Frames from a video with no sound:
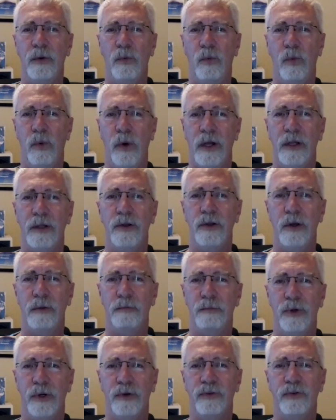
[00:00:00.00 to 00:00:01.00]
what your
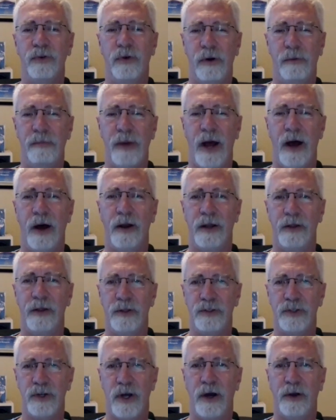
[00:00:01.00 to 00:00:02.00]
books are about and
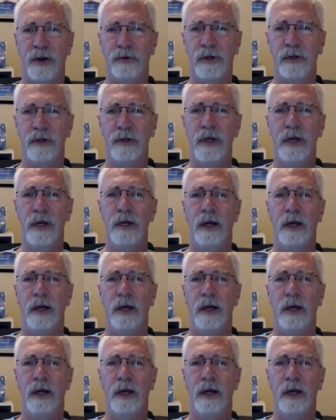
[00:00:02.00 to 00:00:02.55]
the genre,